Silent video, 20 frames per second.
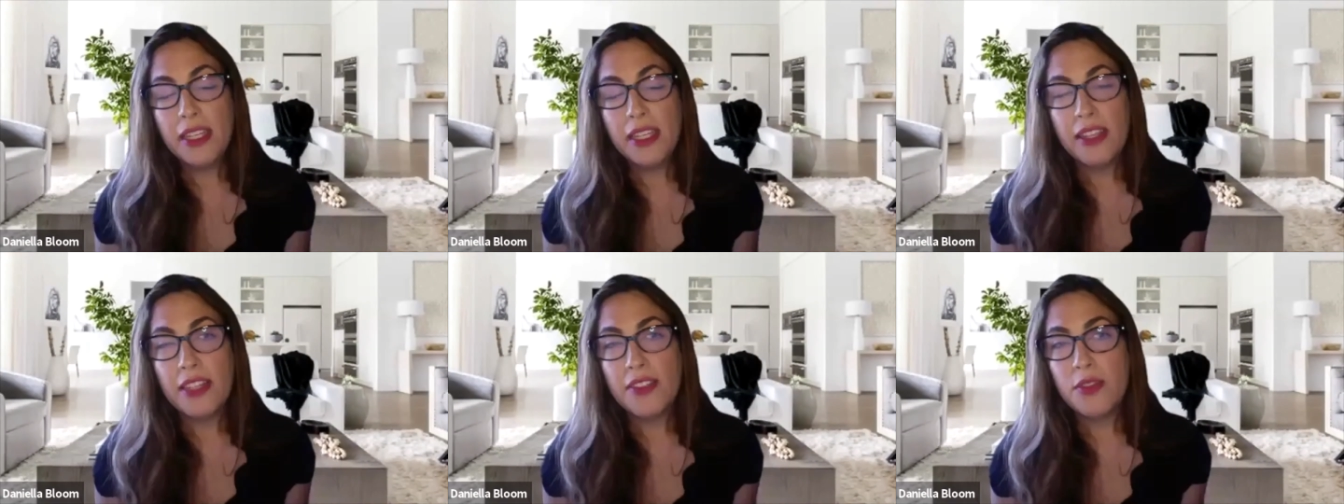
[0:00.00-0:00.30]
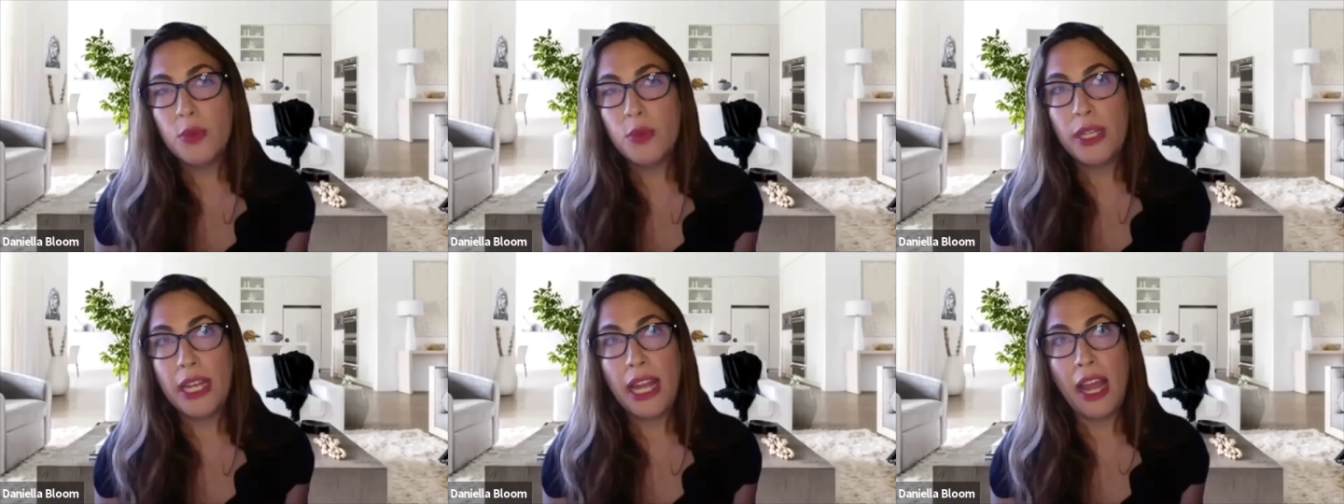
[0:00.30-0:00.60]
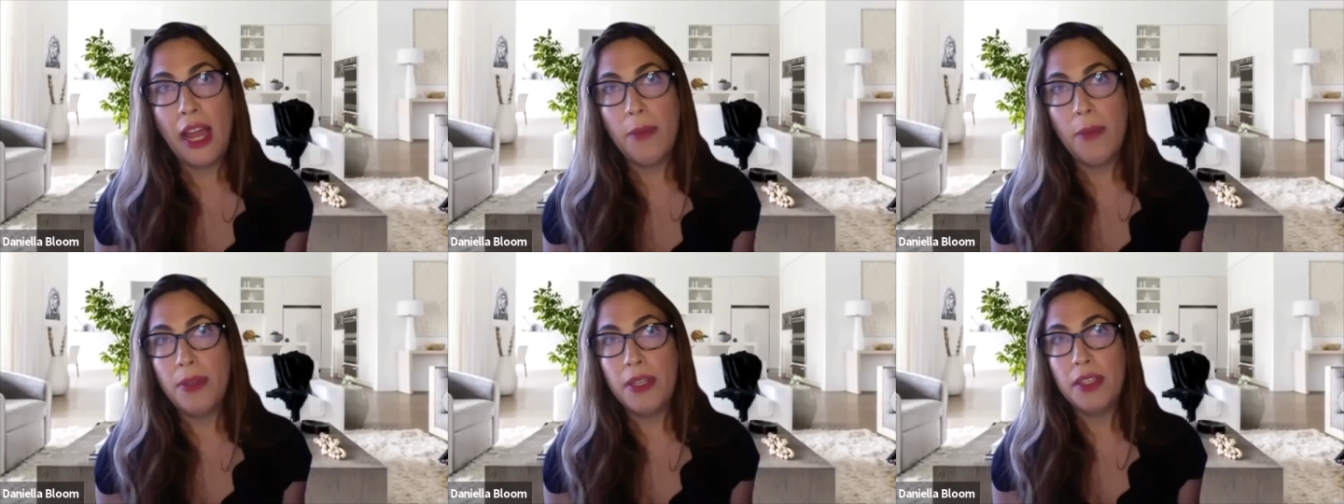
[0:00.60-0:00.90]
that's what
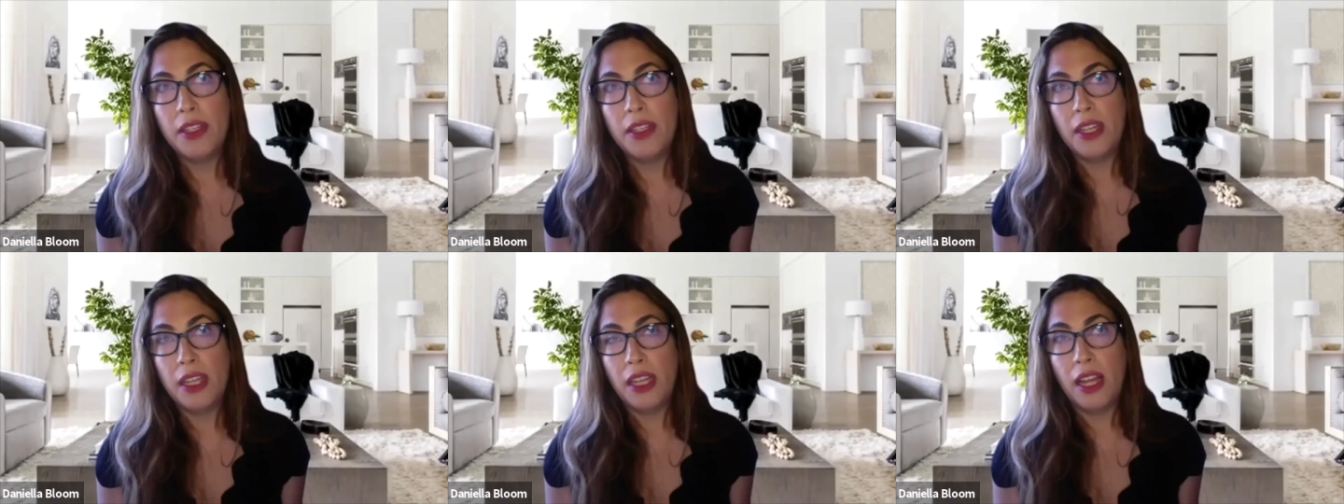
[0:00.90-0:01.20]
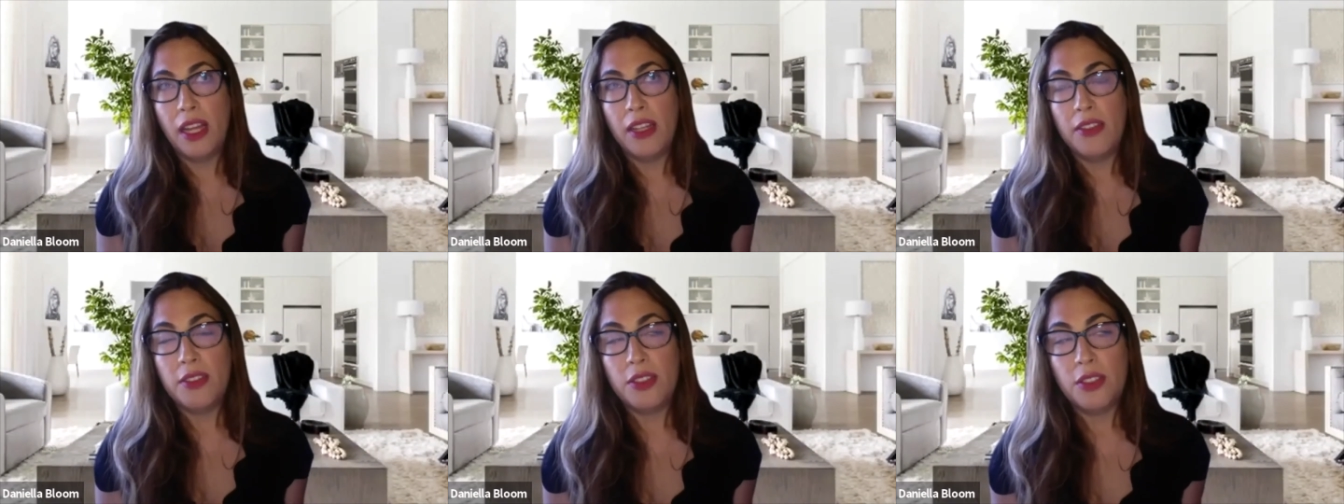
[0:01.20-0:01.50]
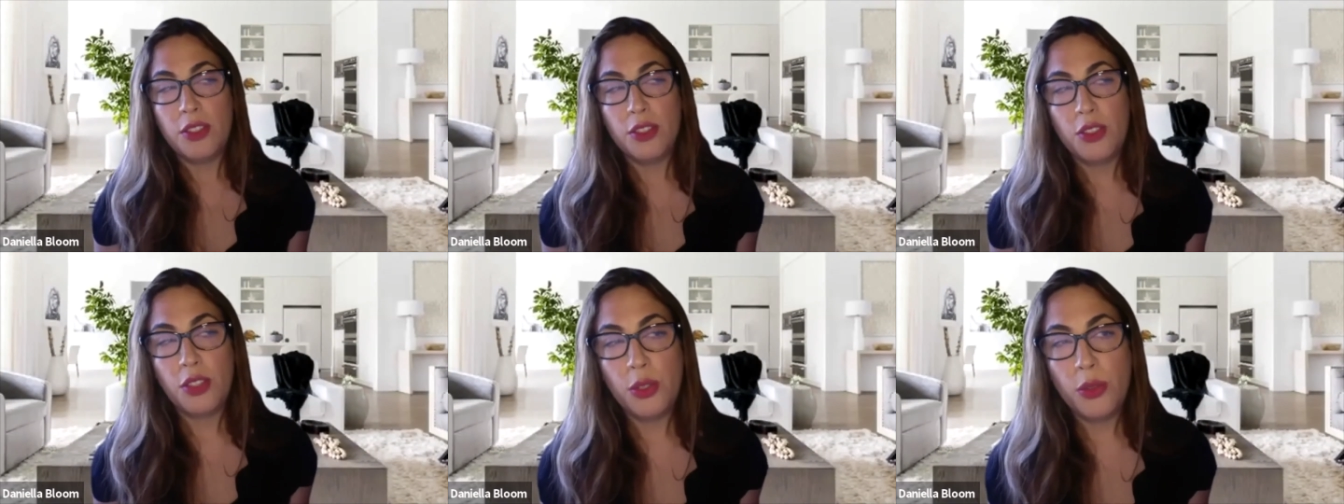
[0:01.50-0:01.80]
happened in the
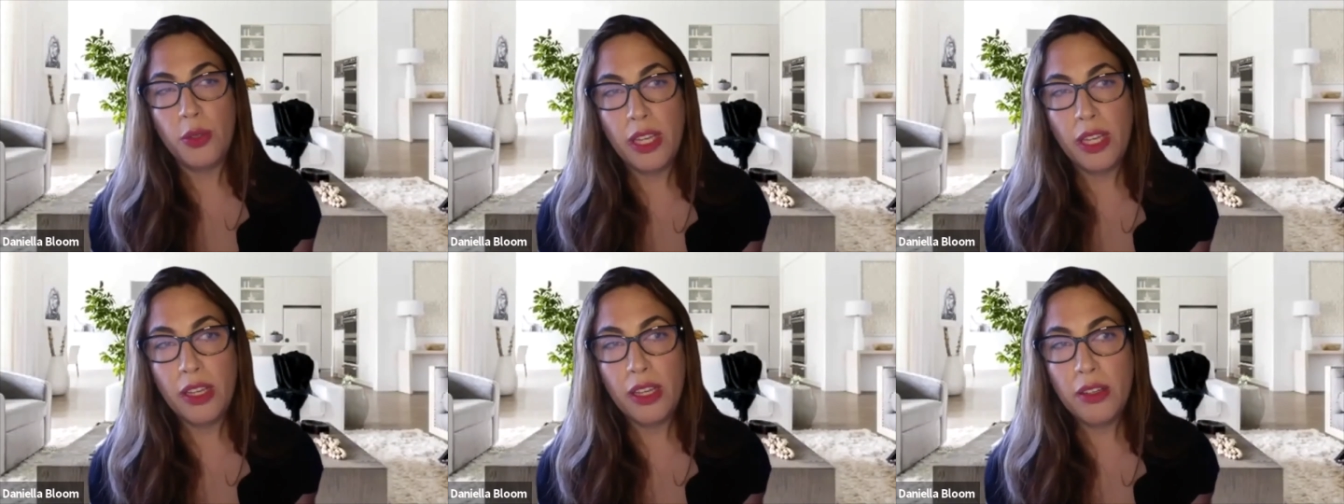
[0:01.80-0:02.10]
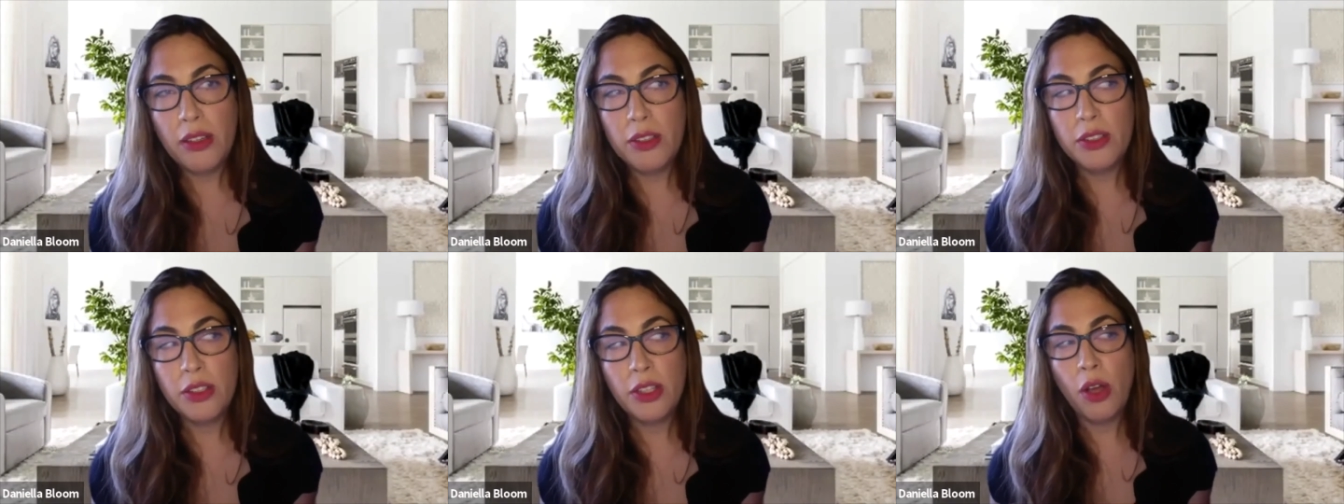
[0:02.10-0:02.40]
last two years.